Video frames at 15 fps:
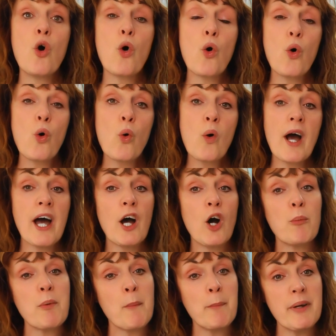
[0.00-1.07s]
all
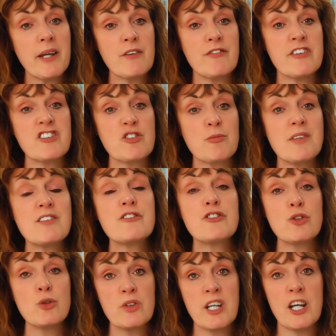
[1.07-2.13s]
help B vitamins
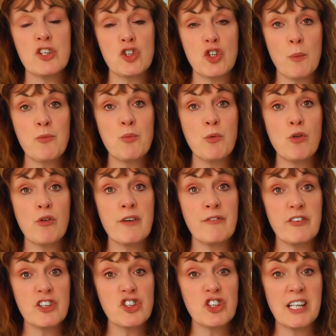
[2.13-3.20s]
do their jobs more
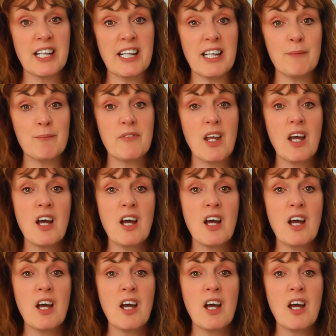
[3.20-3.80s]
efficiently.